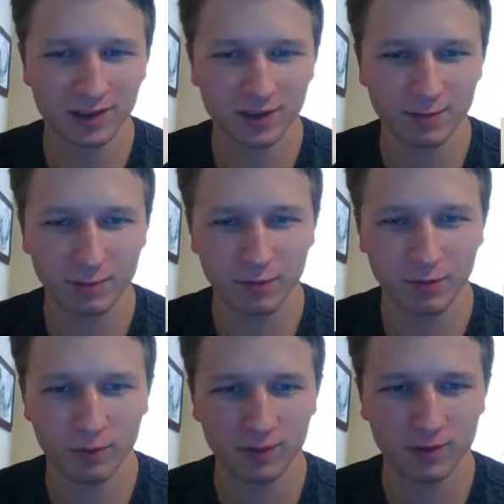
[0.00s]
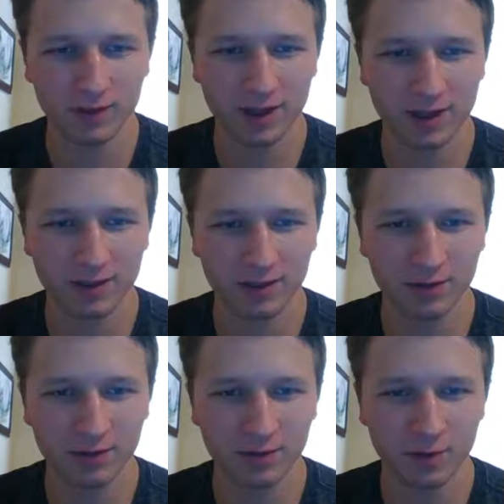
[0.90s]
before where it asks you if
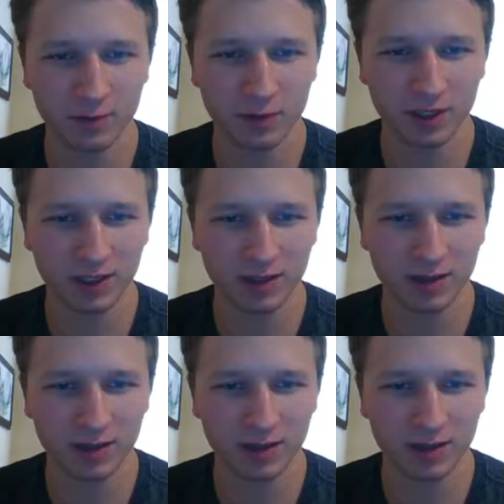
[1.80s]
you've completed